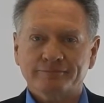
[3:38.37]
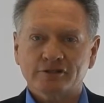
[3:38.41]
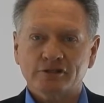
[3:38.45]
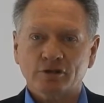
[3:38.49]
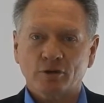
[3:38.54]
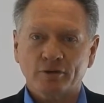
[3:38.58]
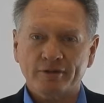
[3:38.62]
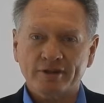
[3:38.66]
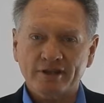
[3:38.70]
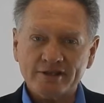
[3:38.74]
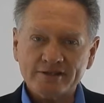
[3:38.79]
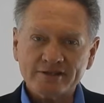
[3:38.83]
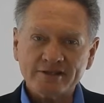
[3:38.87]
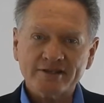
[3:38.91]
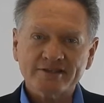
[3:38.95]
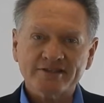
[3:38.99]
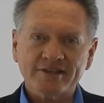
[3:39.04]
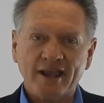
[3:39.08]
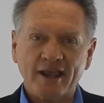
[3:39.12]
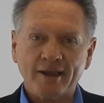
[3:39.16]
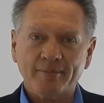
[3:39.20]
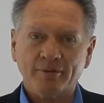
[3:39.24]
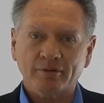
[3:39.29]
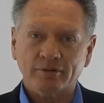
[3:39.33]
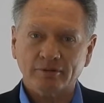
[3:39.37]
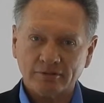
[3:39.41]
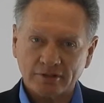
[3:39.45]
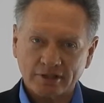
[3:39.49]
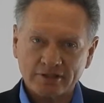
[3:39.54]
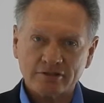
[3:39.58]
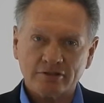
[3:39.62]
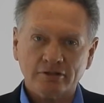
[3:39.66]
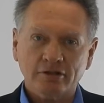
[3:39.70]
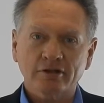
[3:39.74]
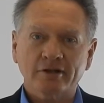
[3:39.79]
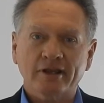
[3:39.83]
So in this example,
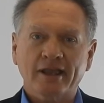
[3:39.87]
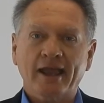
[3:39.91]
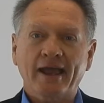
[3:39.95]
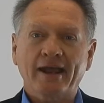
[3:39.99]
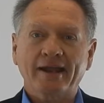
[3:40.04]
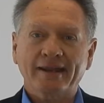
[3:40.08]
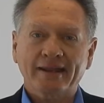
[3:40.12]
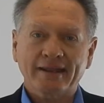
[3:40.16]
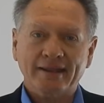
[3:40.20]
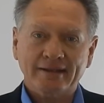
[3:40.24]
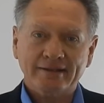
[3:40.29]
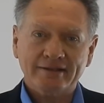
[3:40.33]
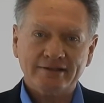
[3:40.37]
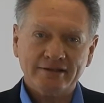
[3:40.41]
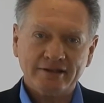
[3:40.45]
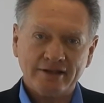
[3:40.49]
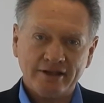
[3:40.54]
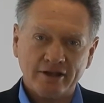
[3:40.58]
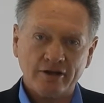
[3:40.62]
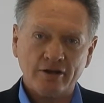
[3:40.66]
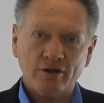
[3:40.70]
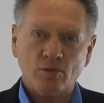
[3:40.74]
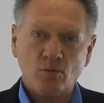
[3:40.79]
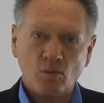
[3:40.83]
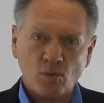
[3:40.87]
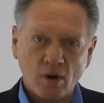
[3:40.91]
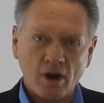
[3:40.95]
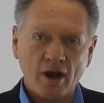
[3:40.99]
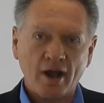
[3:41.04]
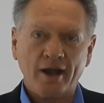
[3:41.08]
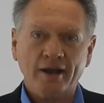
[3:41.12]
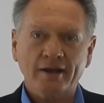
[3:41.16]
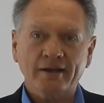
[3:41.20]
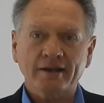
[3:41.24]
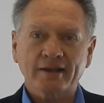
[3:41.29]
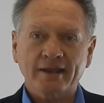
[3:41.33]
let's look at year
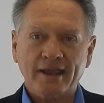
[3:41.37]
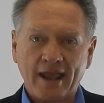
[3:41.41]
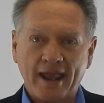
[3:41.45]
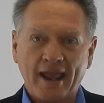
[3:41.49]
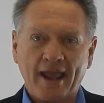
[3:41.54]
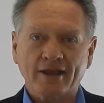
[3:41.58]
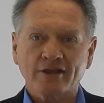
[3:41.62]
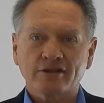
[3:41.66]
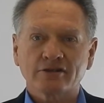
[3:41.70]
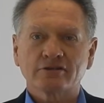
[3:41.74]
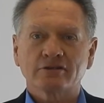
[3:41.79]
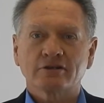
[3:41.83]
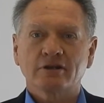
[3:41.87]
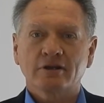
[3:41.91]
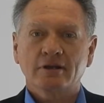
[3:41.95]
1 cash.